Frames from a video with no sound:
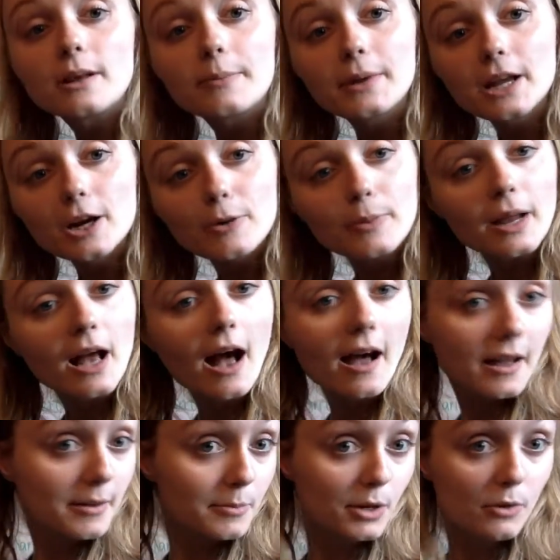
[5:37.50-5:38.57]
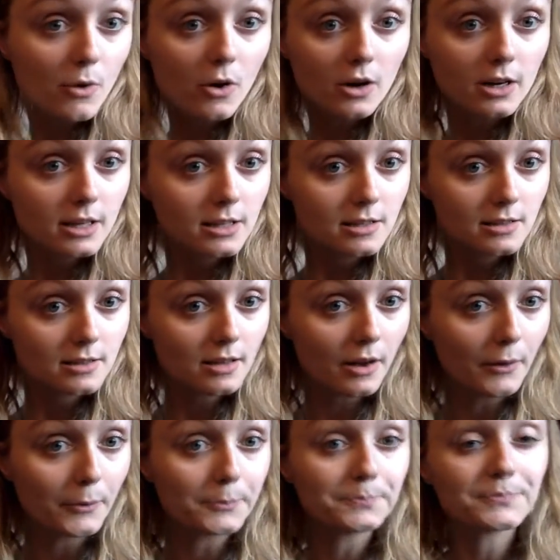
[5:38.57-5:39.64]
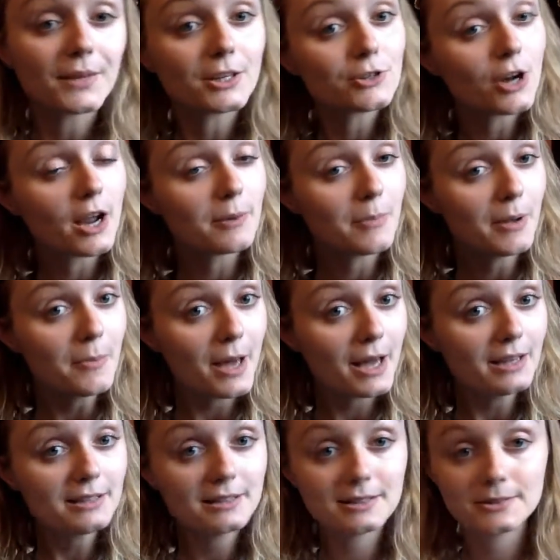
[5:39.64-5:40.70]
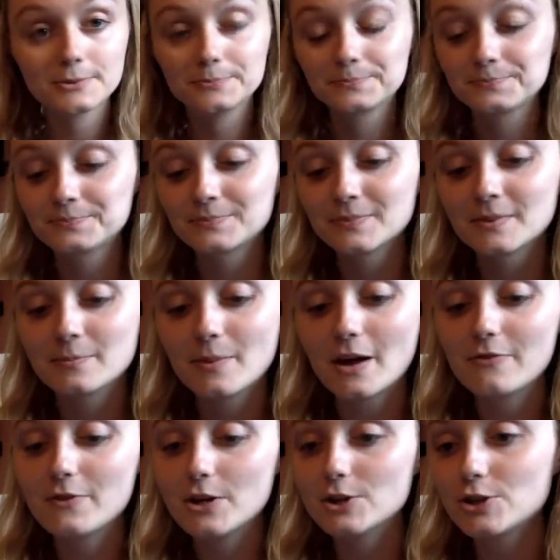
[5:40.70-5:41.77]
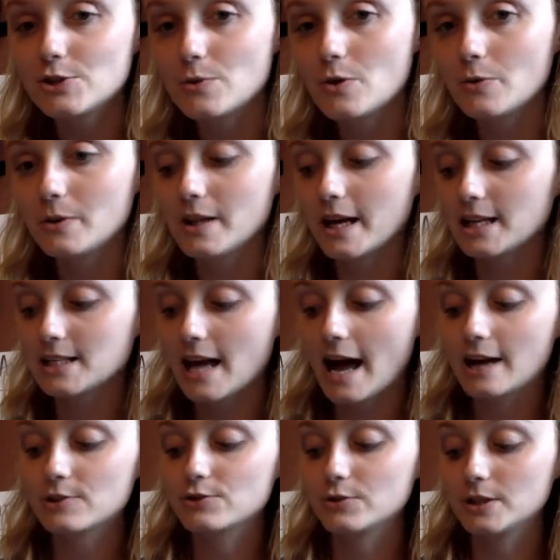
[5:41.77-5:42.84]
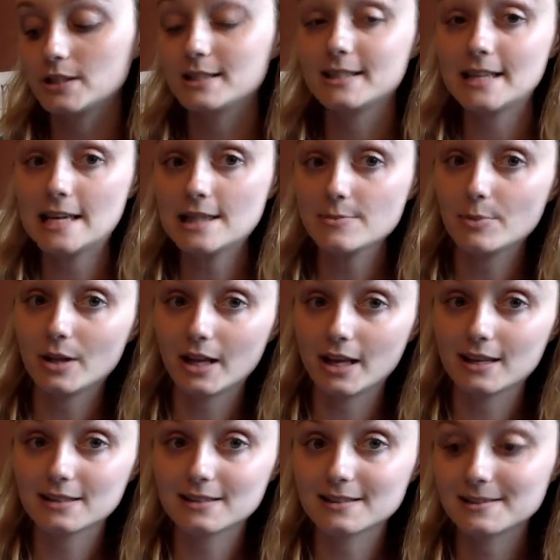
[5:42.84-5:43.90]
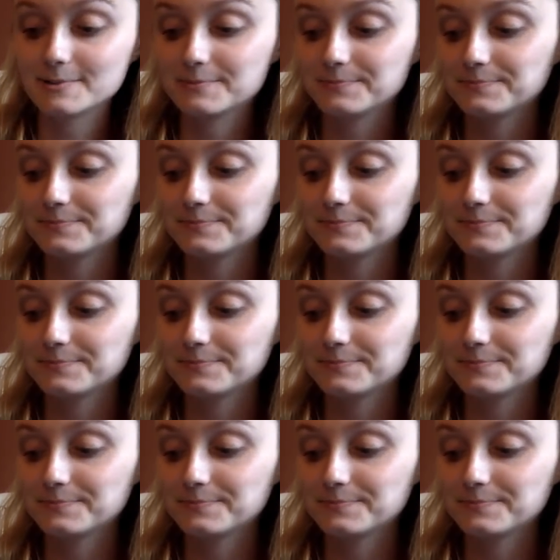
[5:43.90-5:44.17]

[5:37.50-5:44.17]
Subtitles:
up here, but I am no artist, so I tried my best. I figured you all would like to actually see the plants.